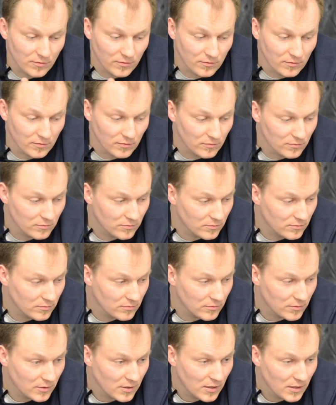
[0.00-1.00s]
you know.
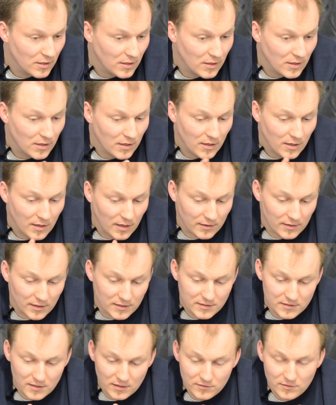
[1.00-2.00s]
And I
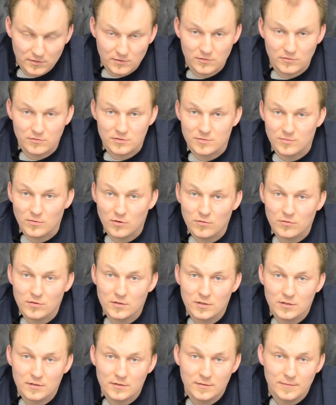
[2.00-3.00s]
started to
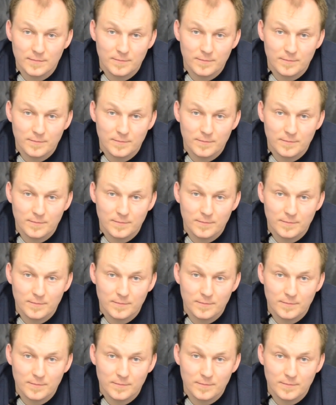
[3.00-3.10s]
smoke.